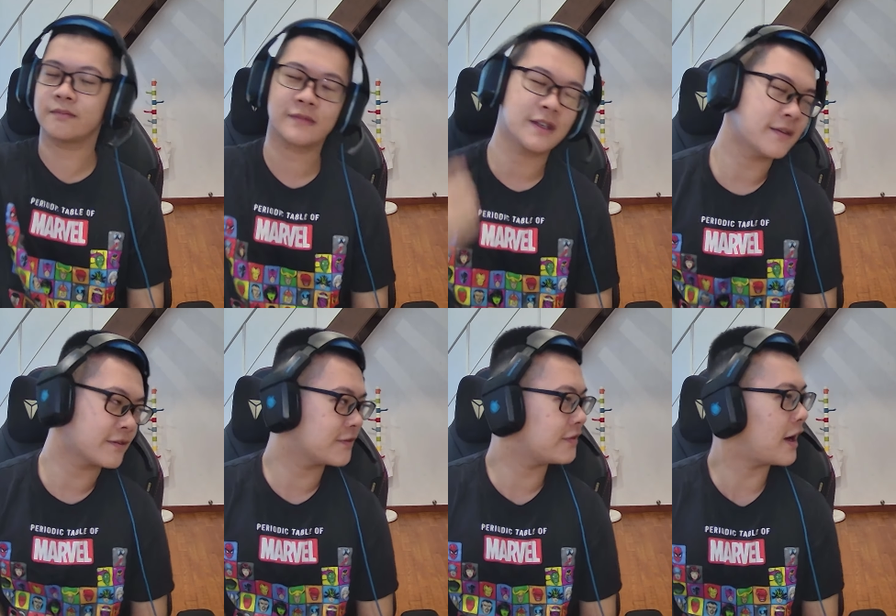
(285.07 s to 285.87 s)

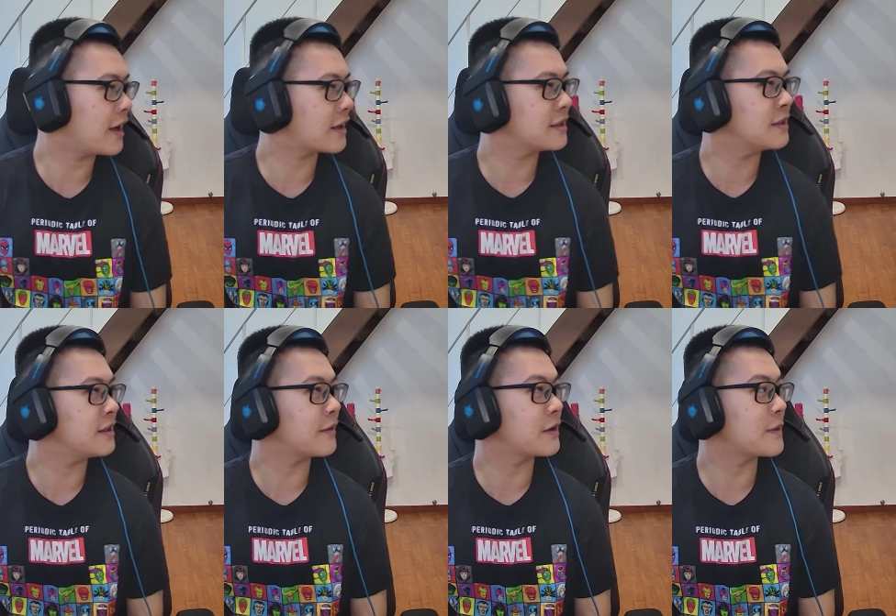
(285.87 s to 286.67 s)
Fuck,
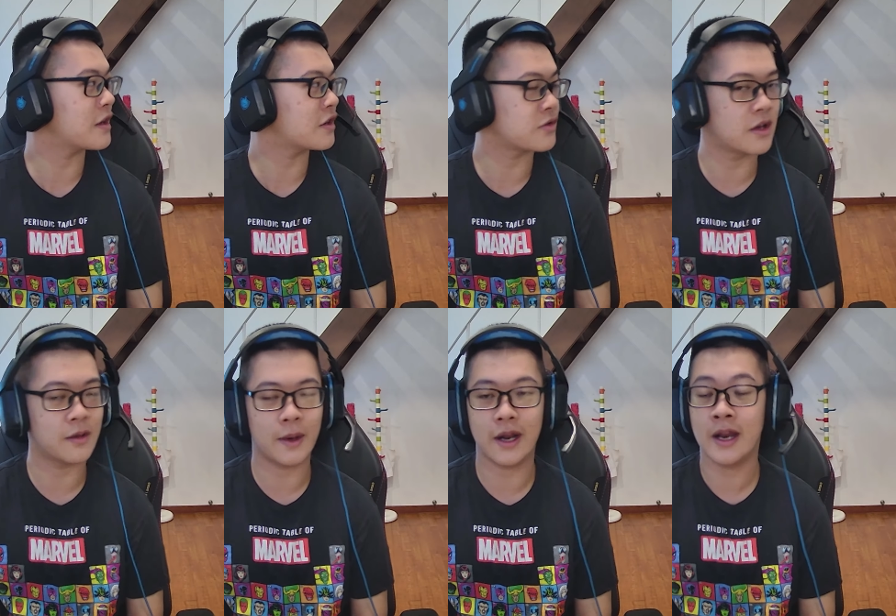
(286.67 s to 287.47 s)
I'm gonna be in Australia
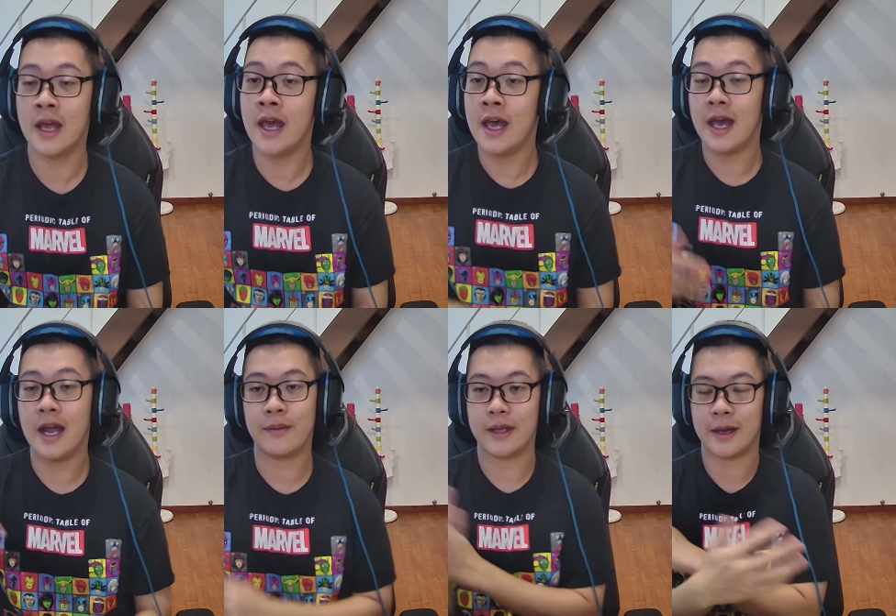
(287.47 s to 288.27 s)
by then.
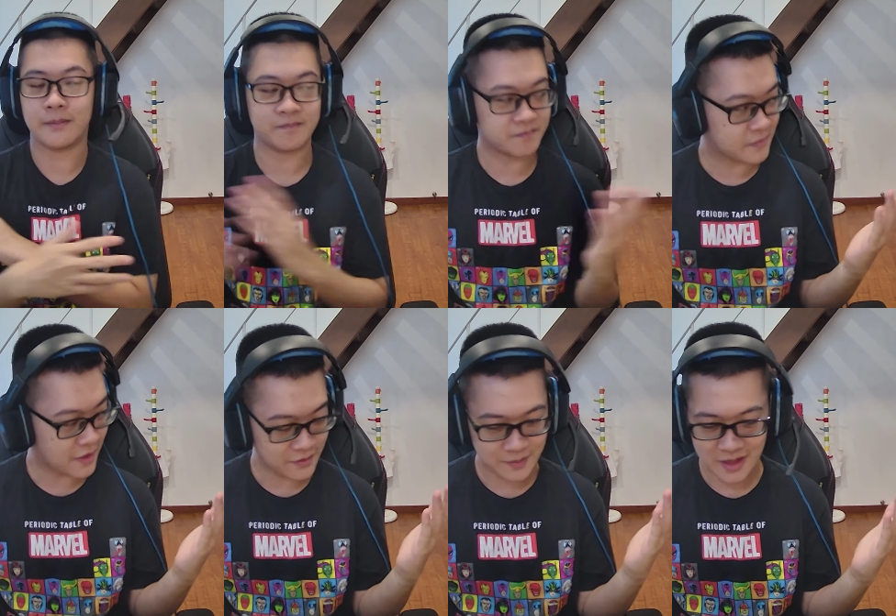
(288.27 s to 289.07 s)
Anyway, yeah,
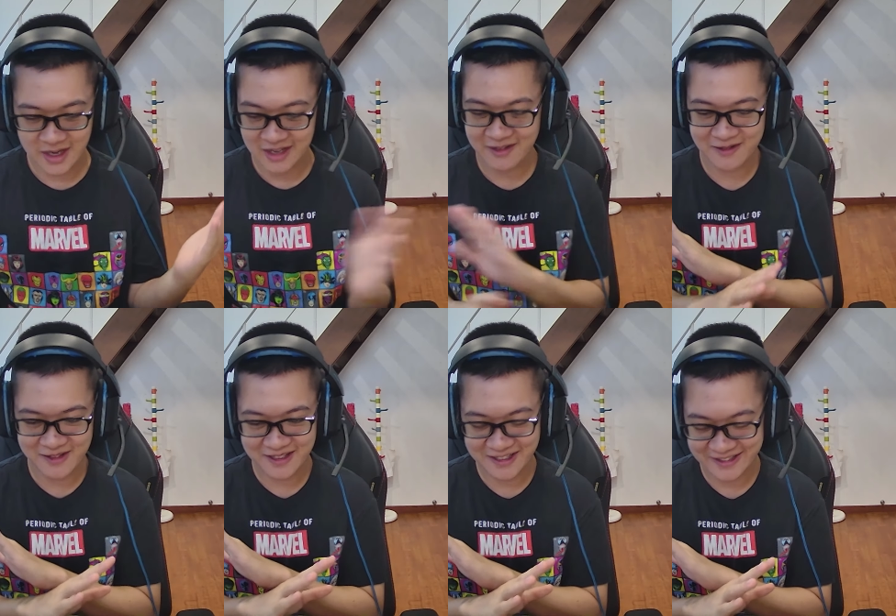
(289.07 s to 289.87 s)
never mind that.
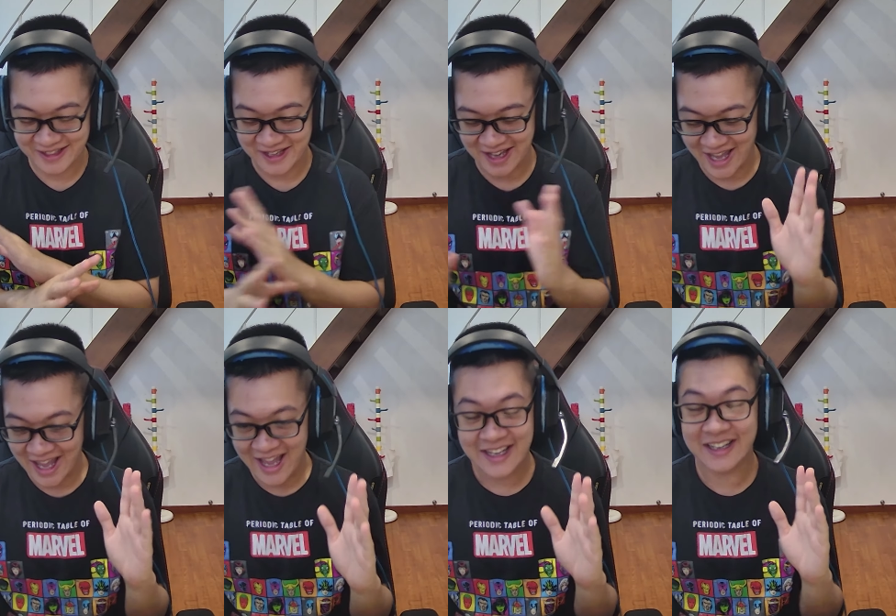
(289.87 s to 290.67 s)

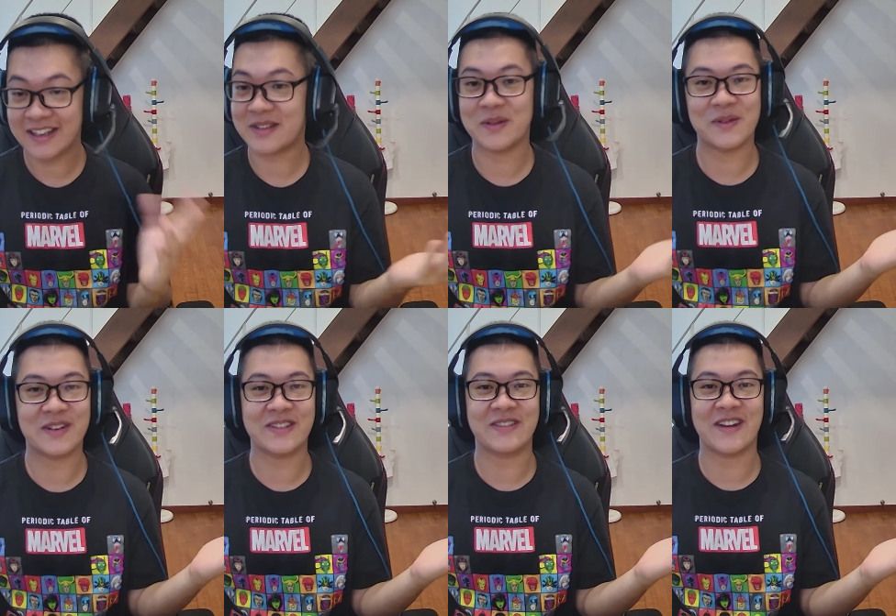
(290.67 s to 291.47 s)
Thank you guys so much for
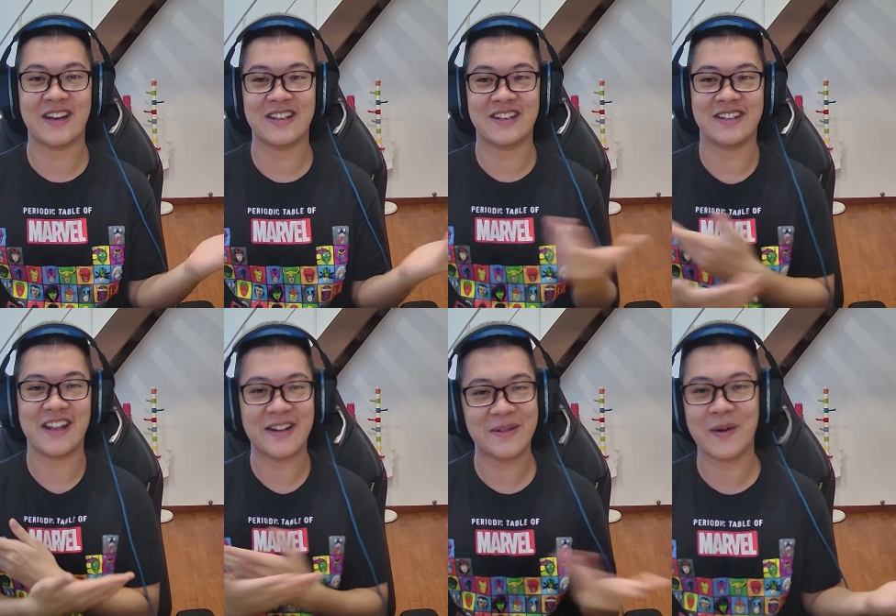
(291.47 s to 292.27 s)
watching these reactions. If there's
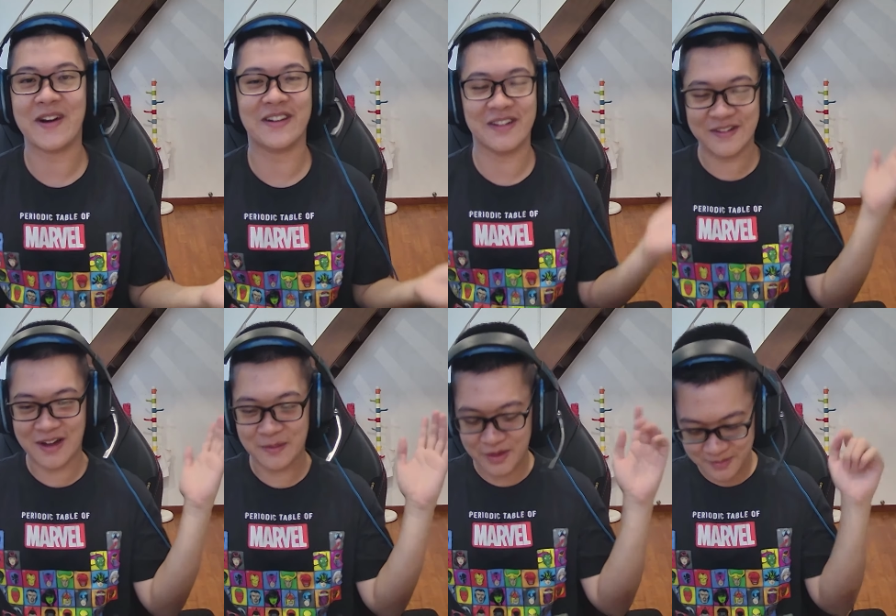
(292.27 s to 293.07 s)
anything wrong, to leave in
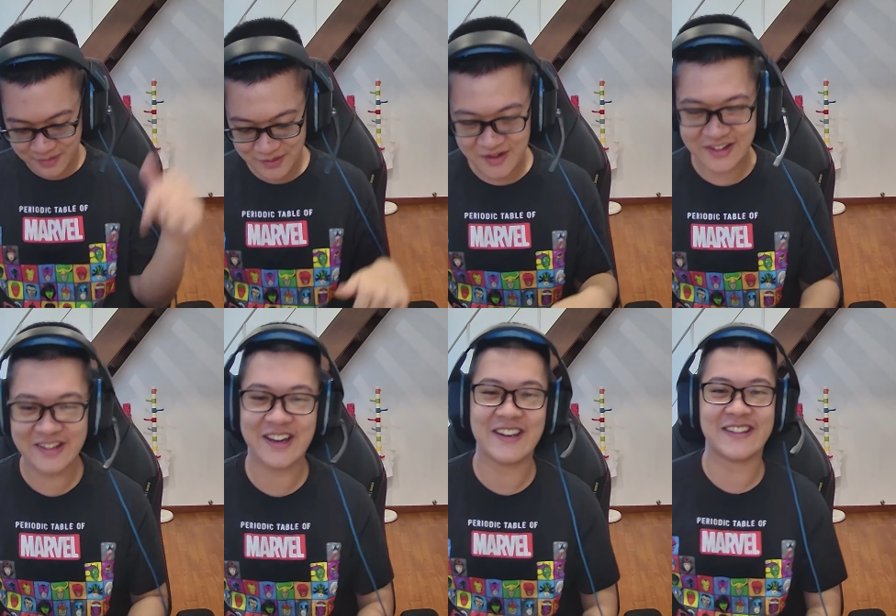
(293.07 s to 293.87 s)
comment box below. I'll see
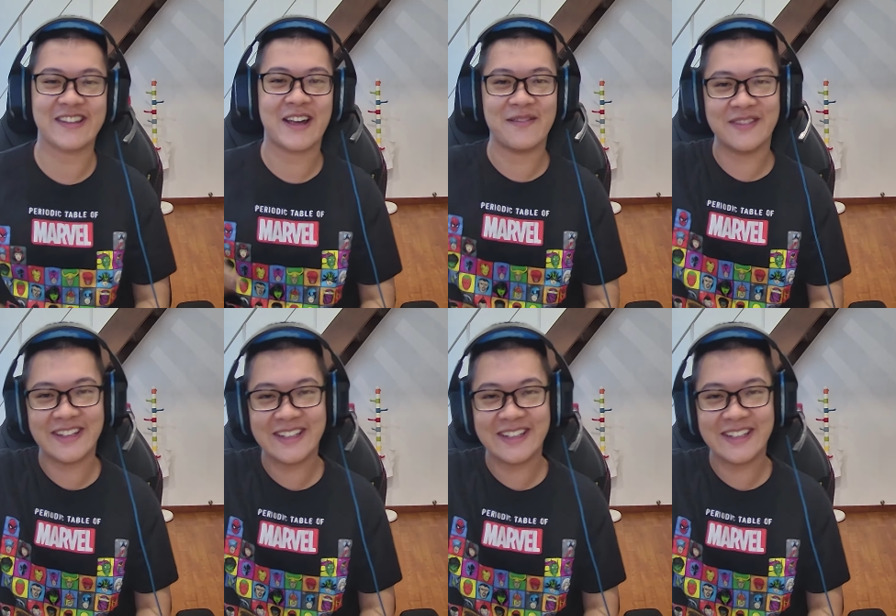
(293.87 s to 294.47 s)
you guys next time.